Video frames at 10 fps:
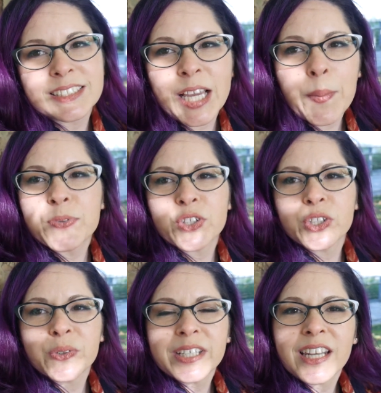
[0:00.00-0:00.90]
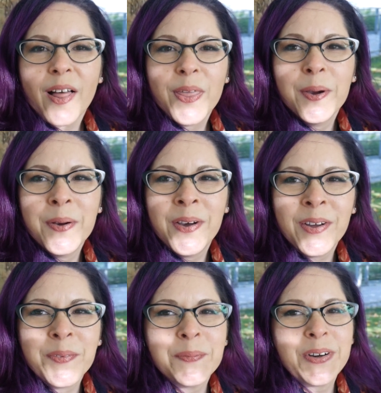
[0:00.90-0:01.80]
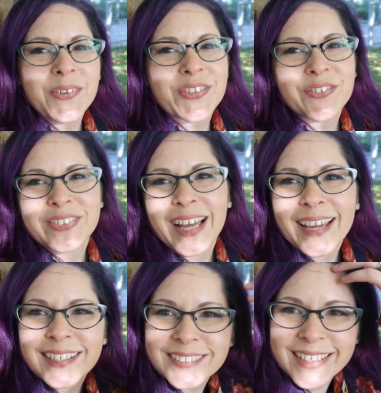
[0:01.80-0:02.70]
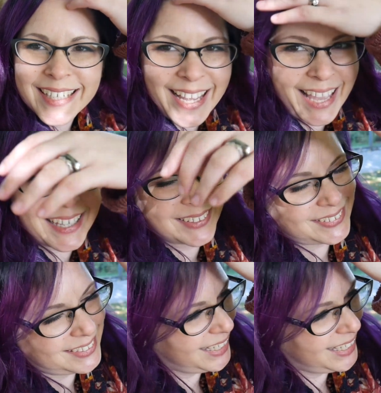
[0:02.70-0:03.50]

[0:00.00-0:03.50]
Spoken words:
absolutely not the most flattering angle.